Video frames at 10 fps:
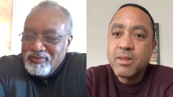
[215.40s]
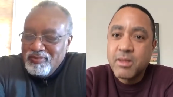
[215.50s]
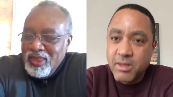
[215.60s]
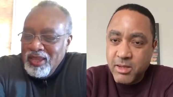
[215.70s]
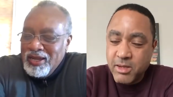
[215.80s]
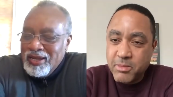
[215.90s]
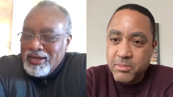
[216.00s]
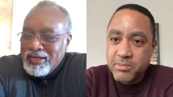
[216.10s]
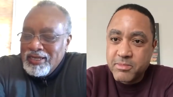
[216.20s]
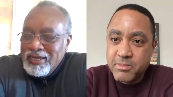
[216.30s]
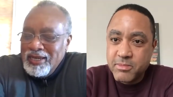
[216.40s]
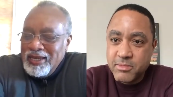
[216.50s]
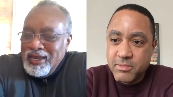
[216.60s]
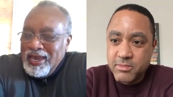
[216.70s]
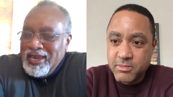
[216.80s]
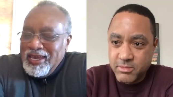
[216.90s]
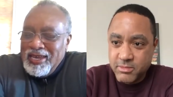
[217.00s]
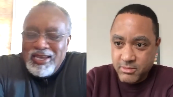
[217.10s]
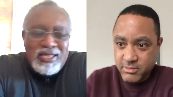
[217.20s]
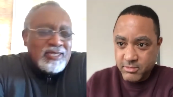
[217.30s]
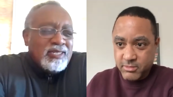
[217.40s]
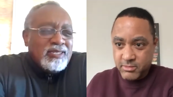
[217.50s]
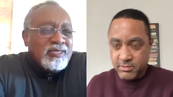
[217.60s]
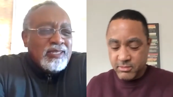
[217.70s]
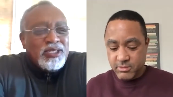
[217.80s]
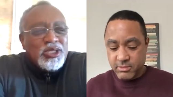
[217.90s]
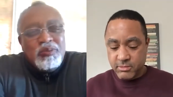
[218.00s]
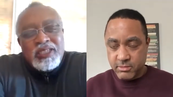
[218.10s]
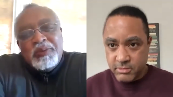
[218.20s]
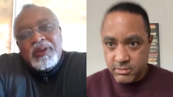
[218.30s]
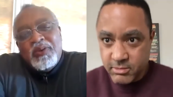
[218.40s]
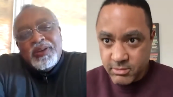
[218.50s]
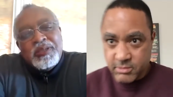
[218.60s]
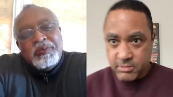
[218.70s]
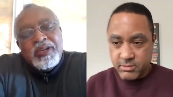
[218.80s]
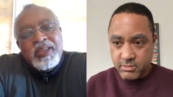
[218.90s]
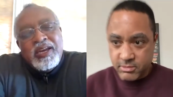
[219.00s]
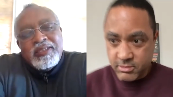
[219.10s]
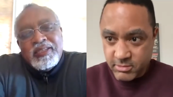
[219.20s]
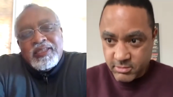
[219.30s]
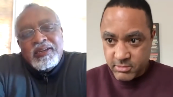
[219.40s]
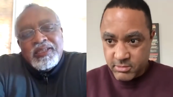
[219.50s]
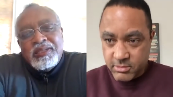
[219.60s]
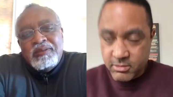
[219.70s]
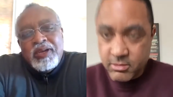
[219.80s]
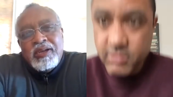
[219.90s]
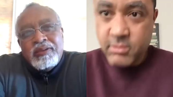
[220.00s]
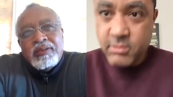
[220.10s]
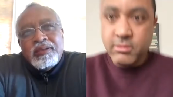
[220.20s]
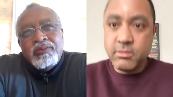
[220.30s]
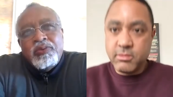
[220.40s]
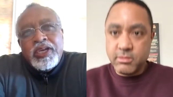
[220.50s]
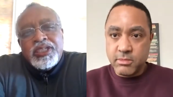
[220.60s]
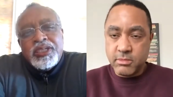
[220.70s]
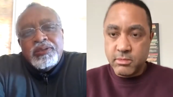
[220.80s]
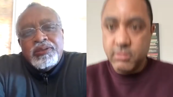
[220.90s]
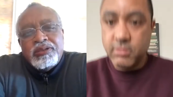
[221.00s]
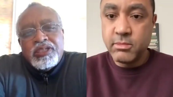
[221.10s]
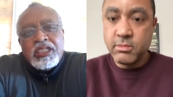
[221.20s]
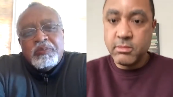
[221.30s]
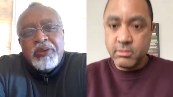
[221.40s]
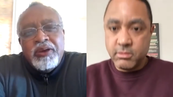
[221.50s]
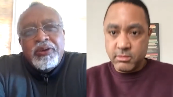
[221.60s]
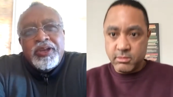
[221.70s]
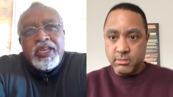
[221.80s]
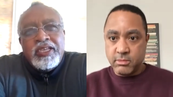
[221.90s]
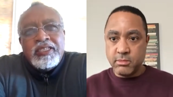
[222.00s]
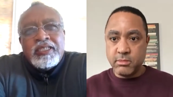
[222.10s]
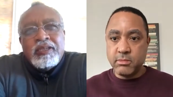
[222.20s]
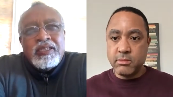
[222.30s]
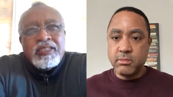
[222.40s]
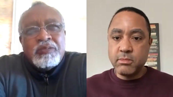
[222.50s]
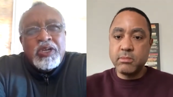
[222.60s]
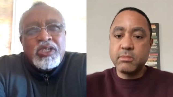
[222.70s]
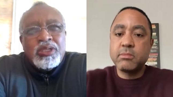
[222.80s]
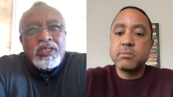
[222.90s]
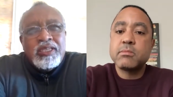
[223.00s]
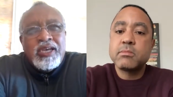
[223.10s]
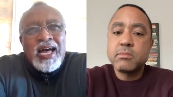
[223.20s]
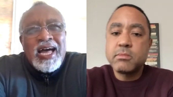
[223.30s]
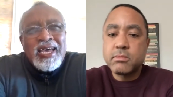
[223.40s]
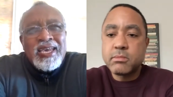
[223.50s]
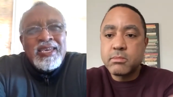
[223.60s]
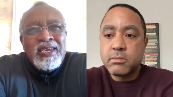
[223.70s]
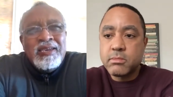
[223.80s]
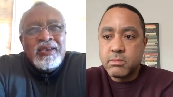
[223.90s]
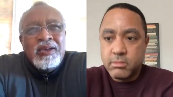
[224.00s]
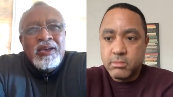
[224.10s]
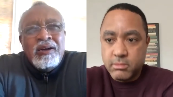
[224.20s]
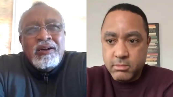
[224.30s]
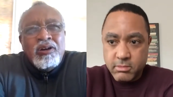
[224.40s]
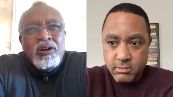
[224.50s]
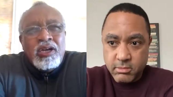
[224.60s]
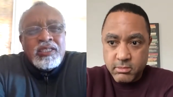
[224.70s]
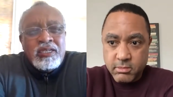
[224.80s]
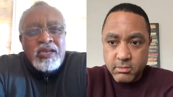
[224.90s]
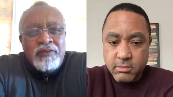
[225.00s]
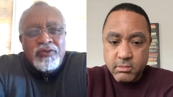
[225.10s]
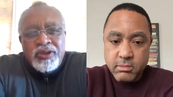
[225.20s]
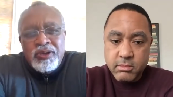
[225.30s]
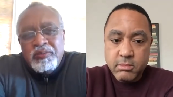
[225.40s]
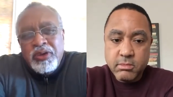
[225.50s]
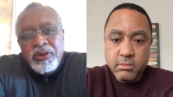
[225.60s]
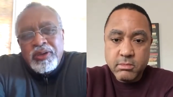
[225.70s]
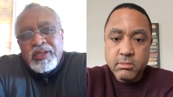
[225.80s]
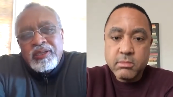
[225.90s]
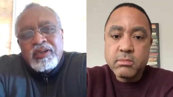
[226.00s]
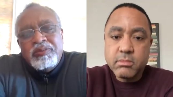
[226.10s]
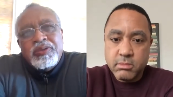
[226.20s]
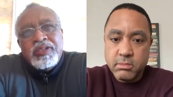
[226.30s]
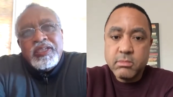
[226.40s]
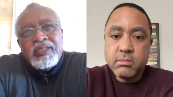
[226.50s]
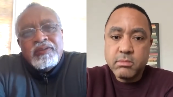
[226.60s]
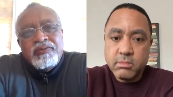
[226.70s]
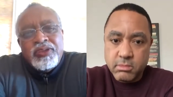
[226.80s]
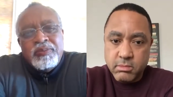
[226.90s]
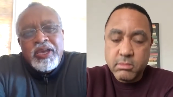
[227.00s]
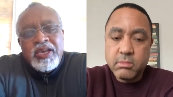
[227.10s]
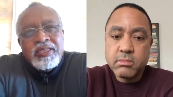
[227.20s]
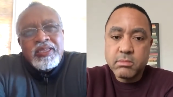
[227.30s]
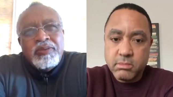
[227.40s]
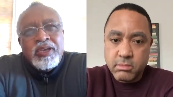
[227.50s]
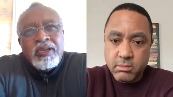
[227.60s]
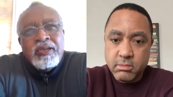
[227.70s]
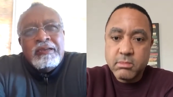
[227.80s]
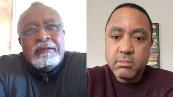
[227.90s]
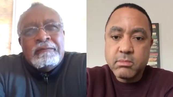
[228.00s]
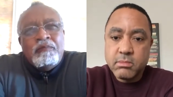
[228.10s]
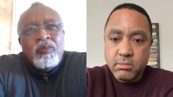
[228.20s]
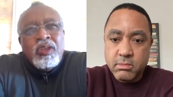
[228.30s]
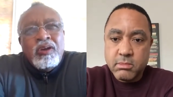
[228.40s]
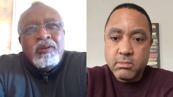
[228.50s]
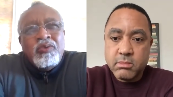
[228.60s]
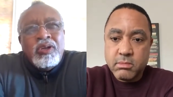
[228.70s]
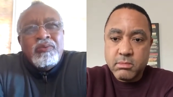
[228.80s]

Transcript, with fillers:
Speaker 1: Yeah. Uh, and uh, as you must be aware, there's been a lot of discussion about the racial disparities and especially the high uh, cost to African American communities of the pandemic. Uh, what